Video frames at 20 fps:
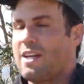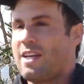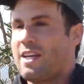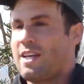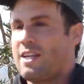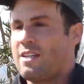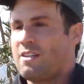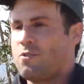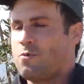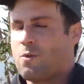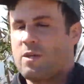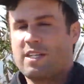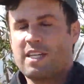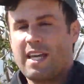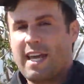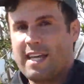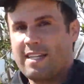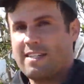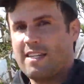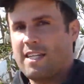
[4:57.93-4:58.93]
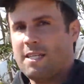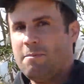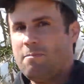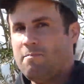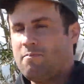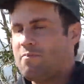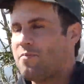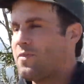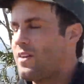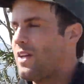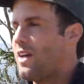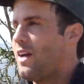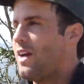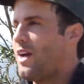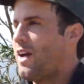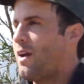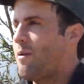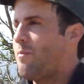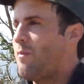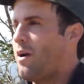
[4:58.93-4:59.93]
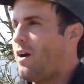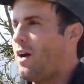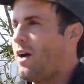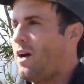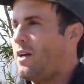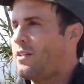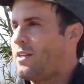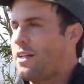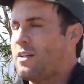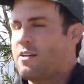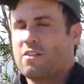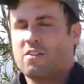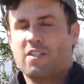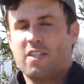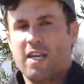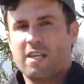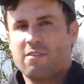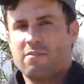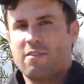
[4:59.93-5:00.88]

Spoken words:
in 2018 on NRCS